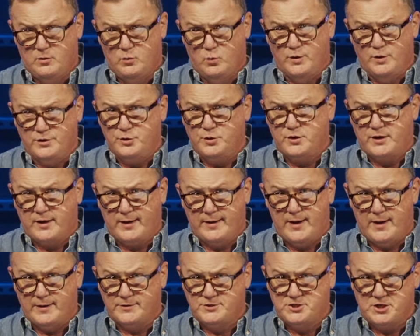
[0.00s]
what you
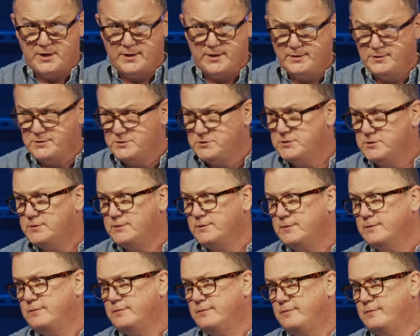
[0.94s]
cannot change.
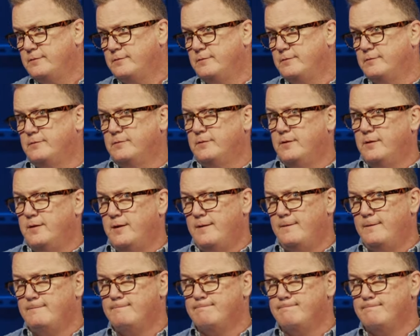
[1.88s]
All right?